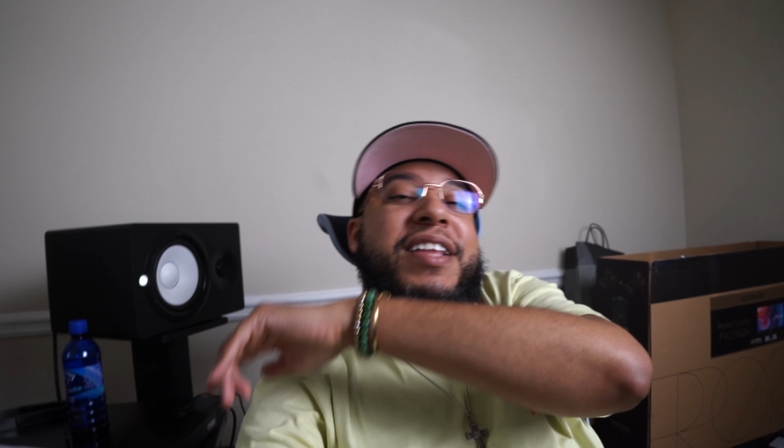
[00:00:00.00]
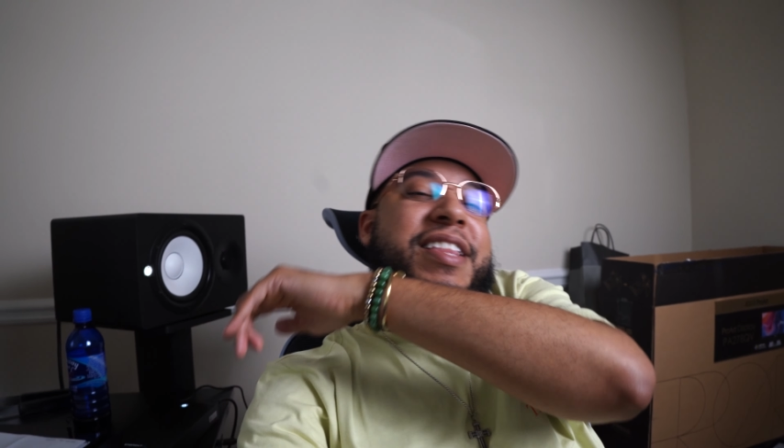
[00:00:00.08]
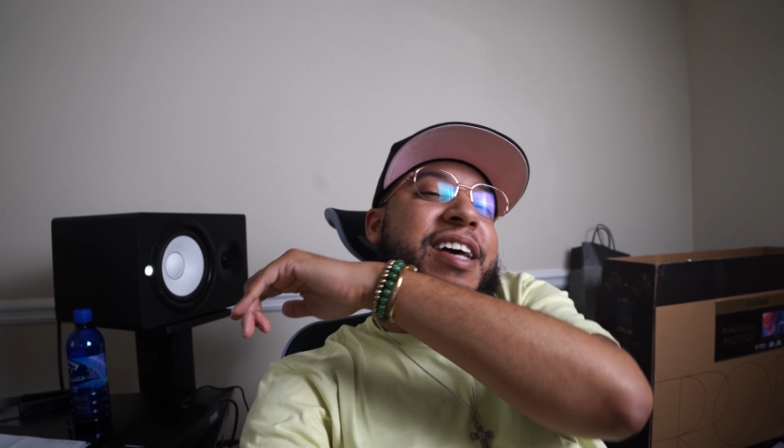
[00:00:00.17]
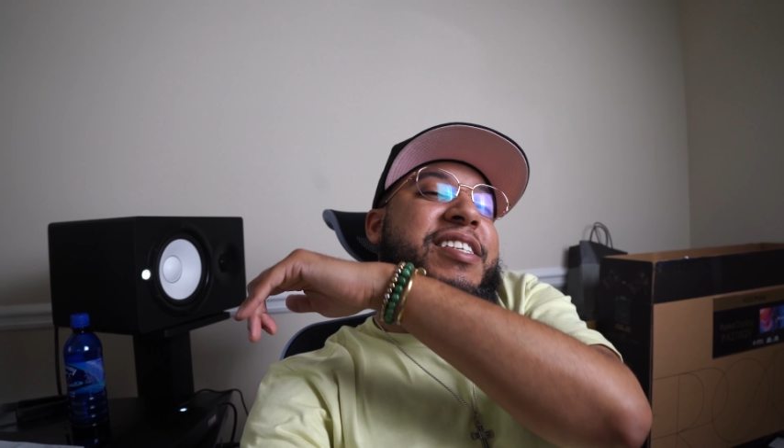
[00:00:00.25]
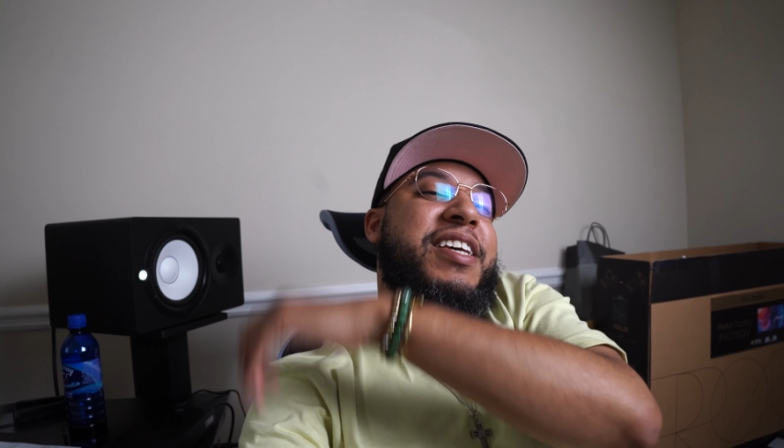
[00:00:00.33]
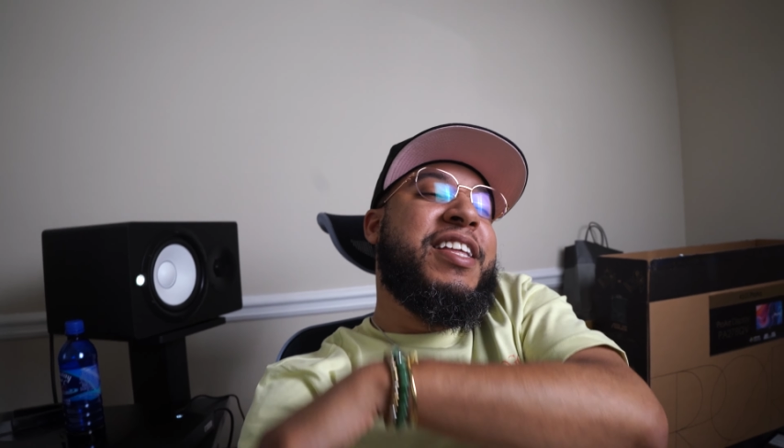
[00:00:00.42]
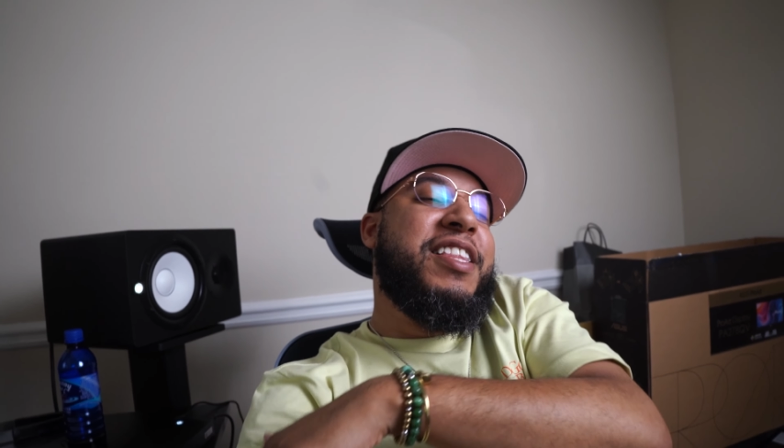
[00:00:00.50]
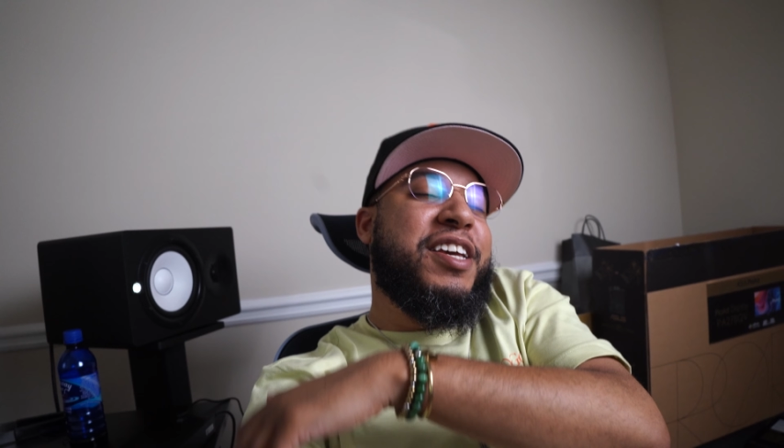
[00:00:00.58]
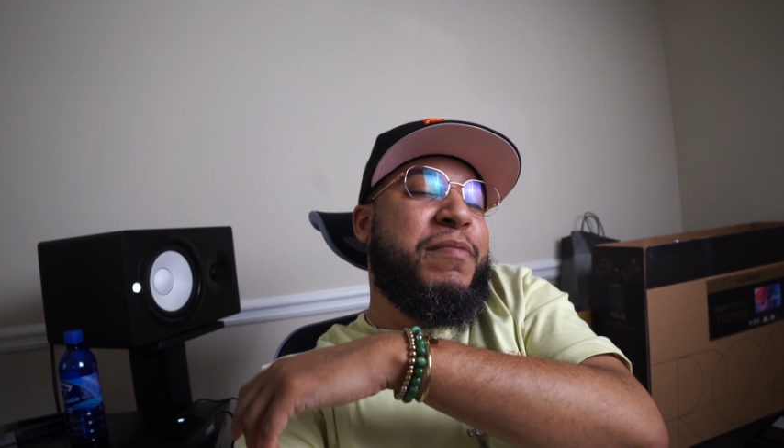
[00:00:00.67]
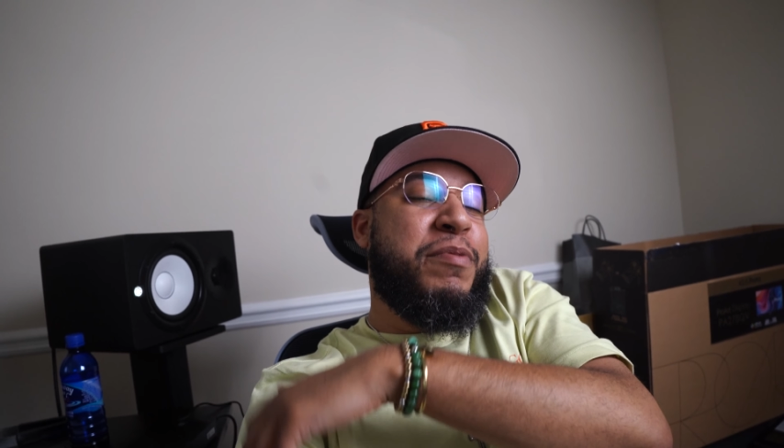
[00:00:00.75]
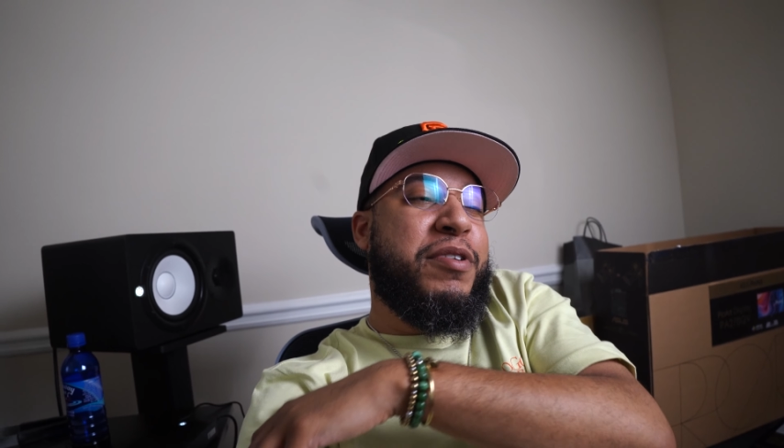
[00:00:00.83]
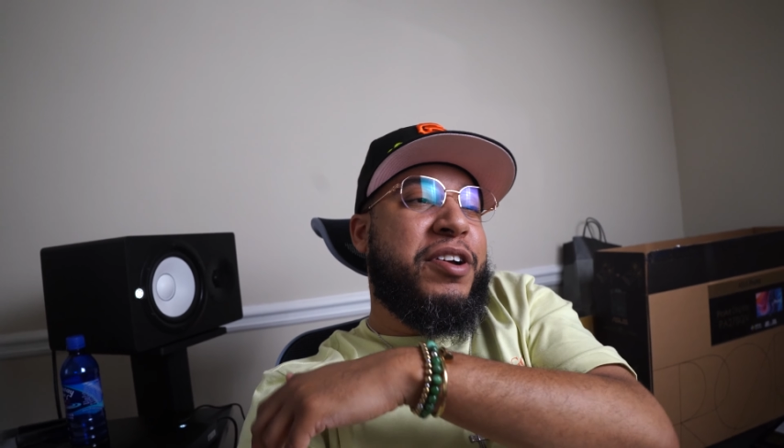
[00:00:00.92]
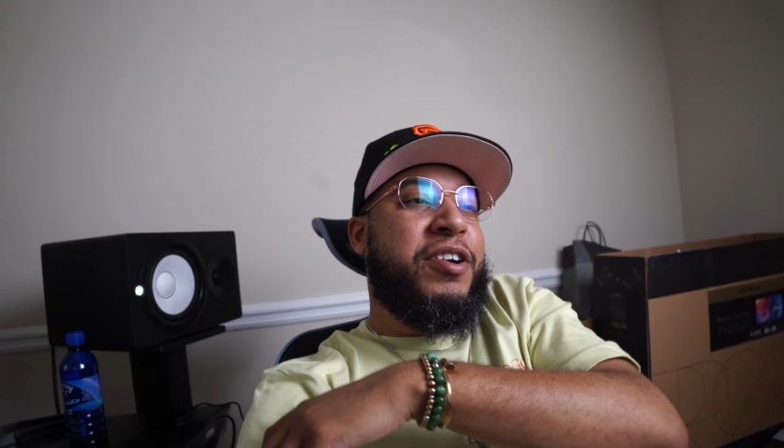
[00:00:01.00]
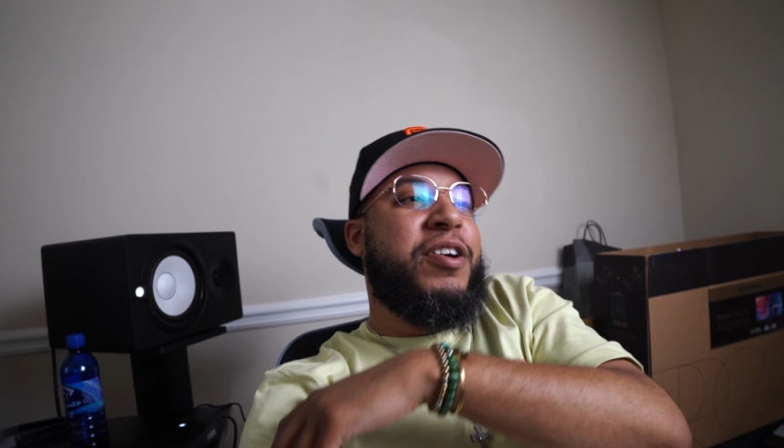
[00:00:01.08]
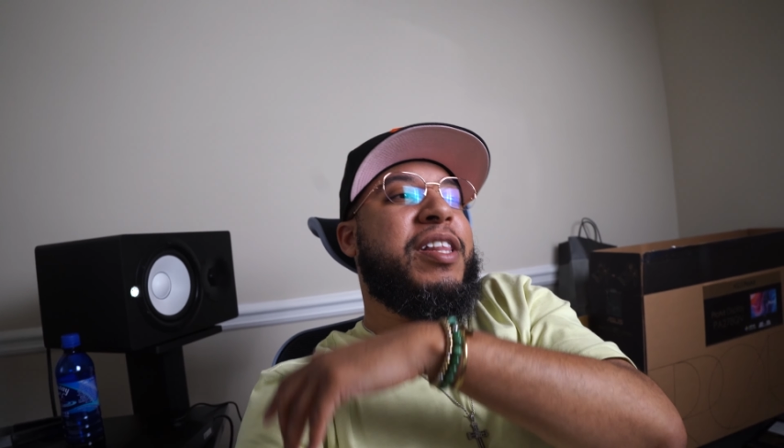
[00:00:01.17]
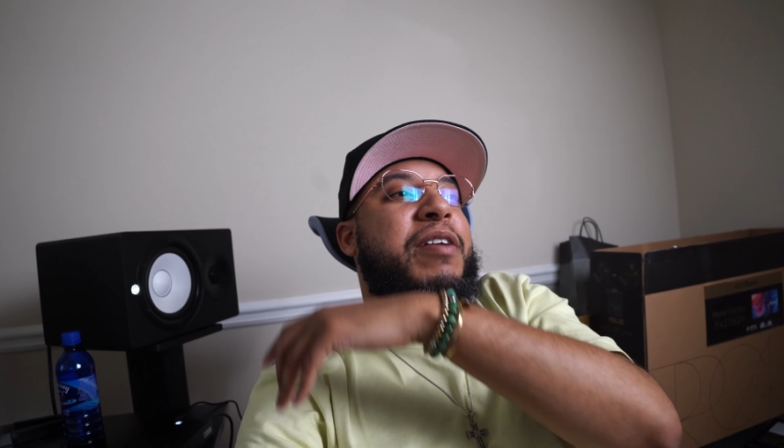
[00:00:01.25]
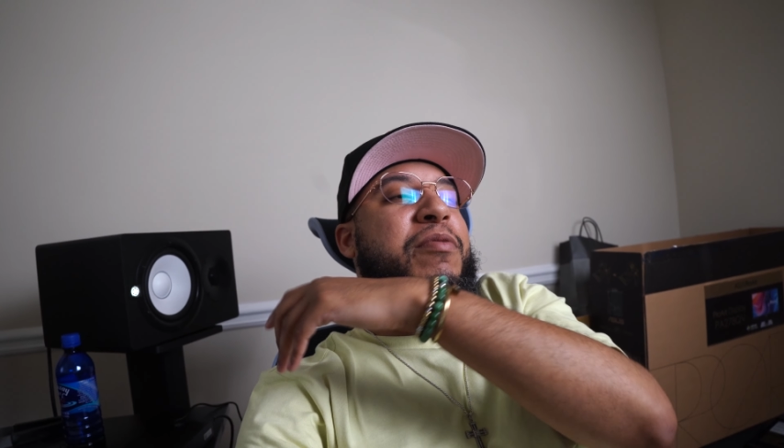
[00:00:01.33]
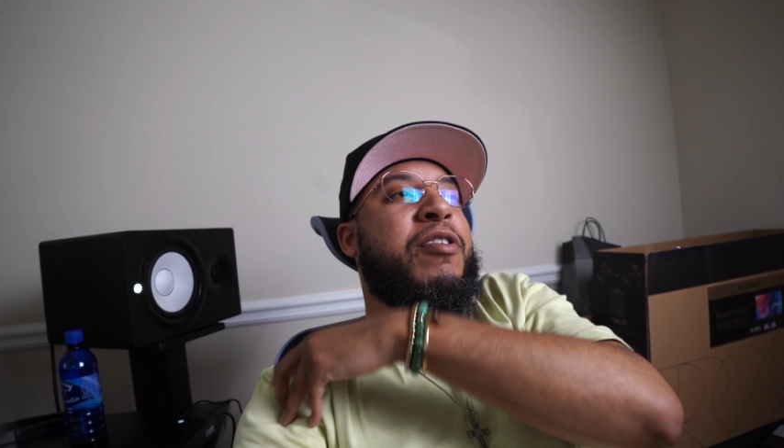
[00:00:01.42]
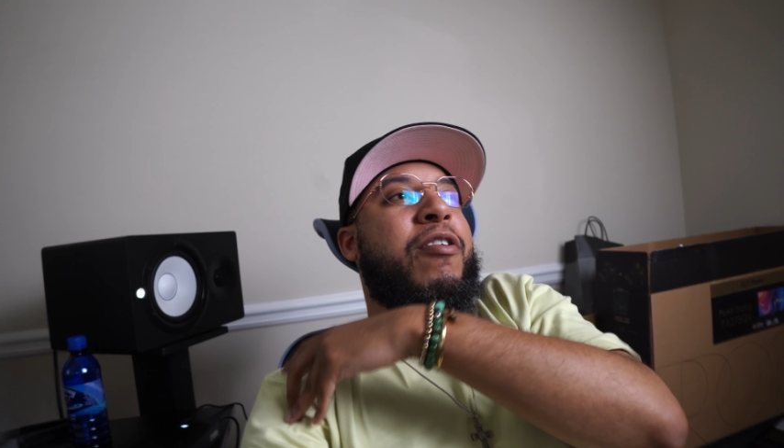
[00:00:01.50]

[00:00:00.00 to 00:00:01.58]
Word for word: that's in the computer currently would